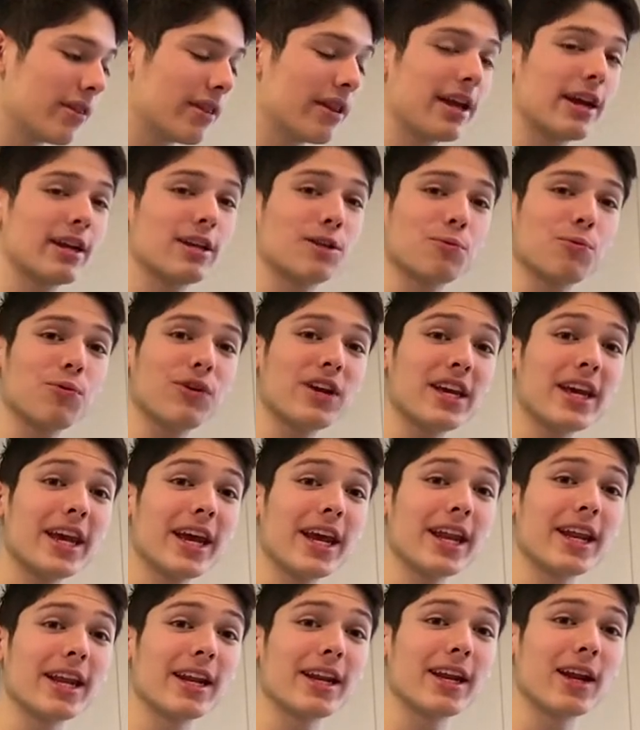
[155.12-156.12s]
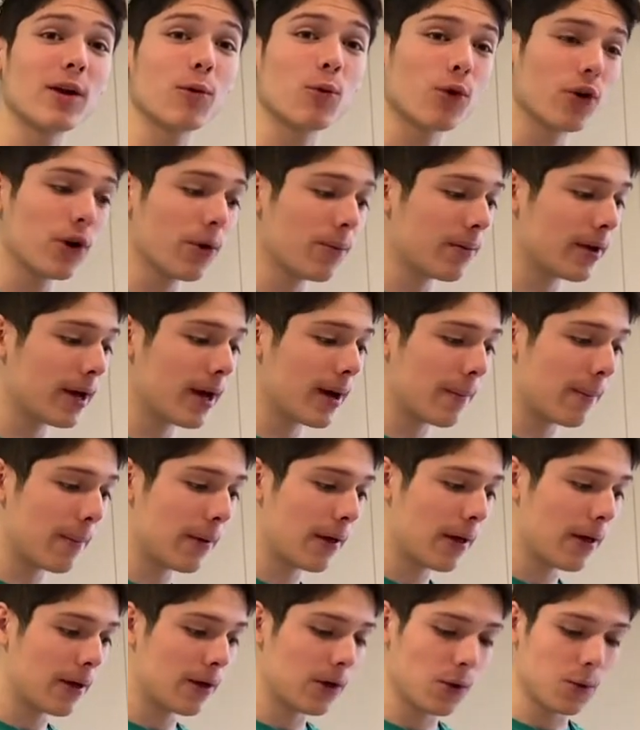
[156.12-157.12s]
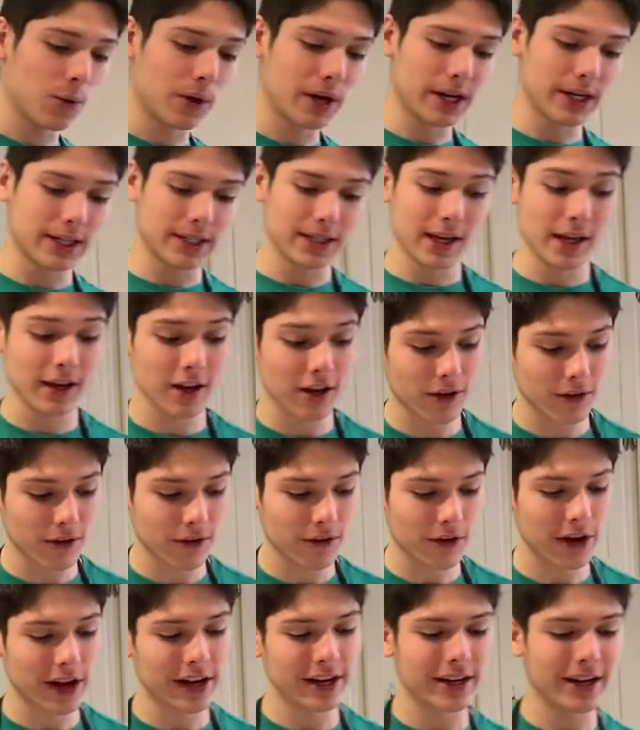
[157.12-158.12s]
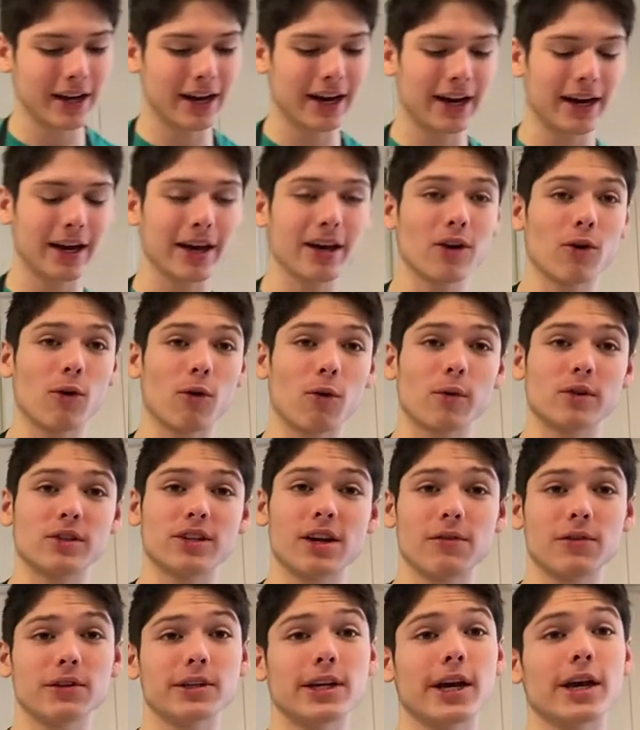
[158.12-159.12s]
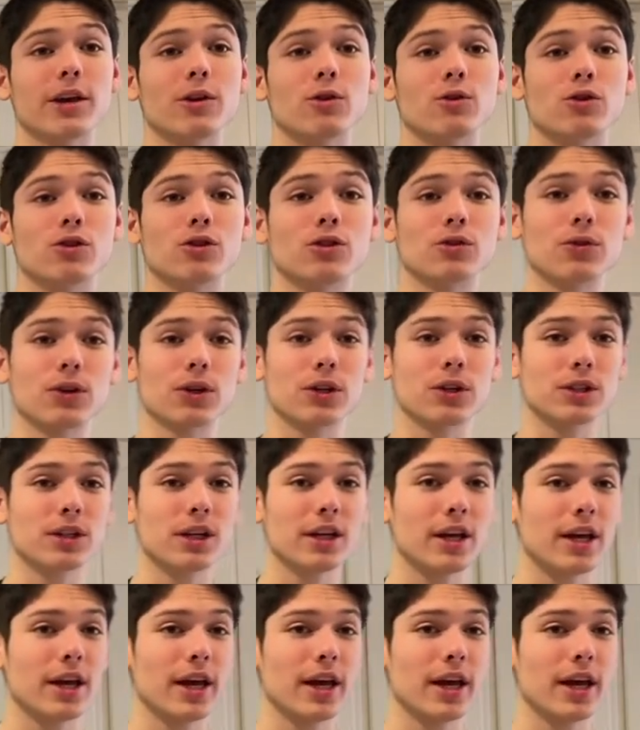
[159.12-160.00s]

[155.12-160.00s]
that it's preheated and warmed up, you want to take your red dye, or whichever dye you choose first,